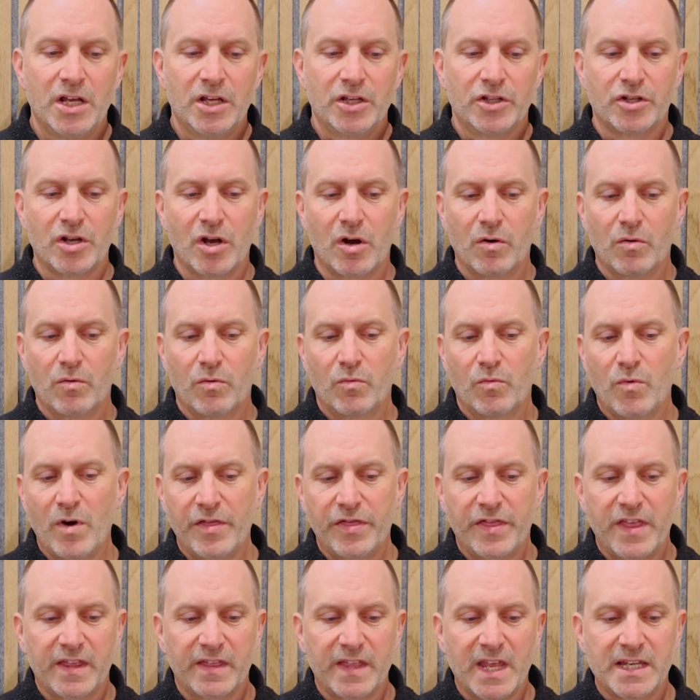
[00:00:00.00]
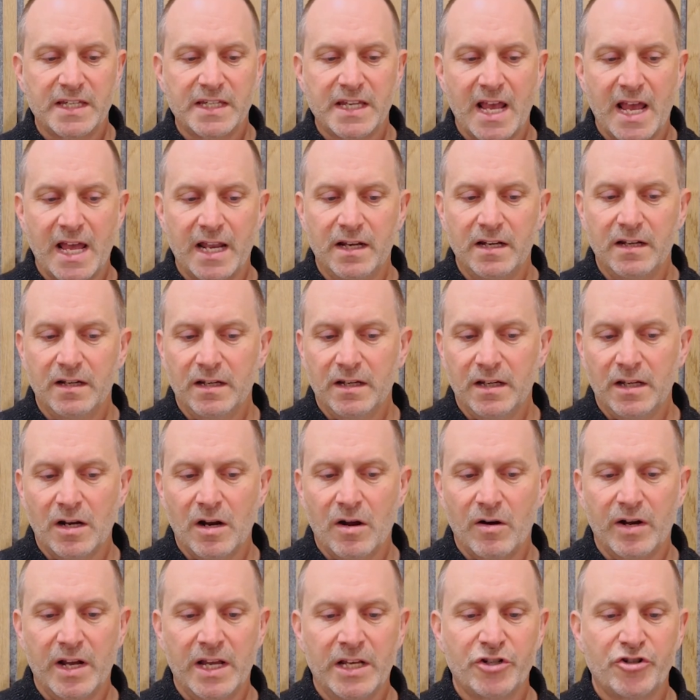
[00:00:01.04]
So one thing they said,
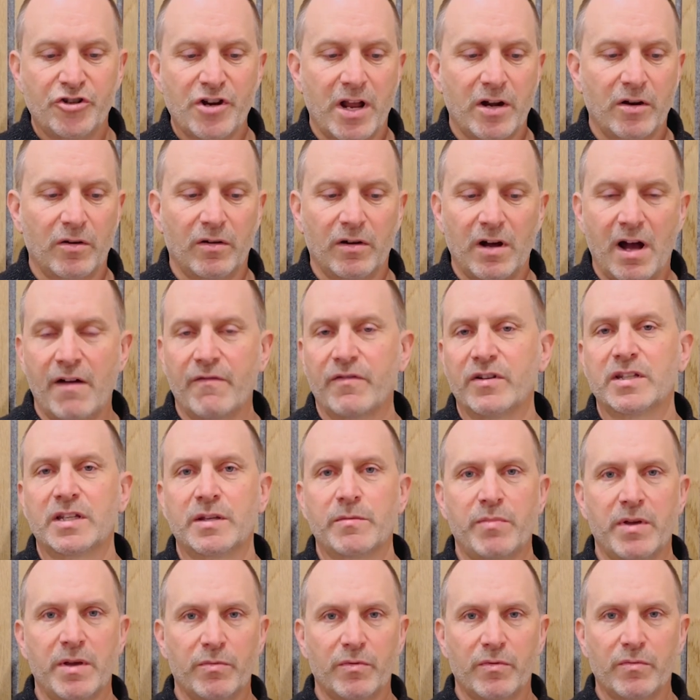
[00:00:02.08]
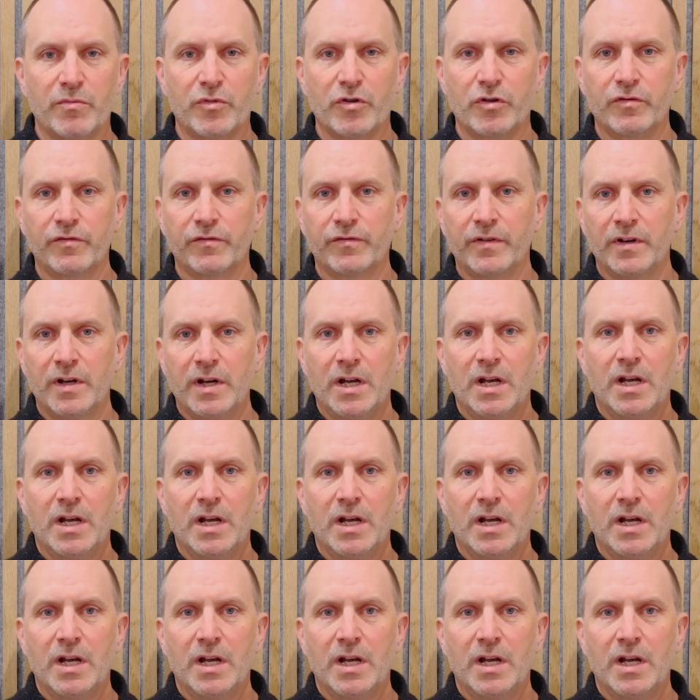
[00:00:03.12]
in general, obviously people move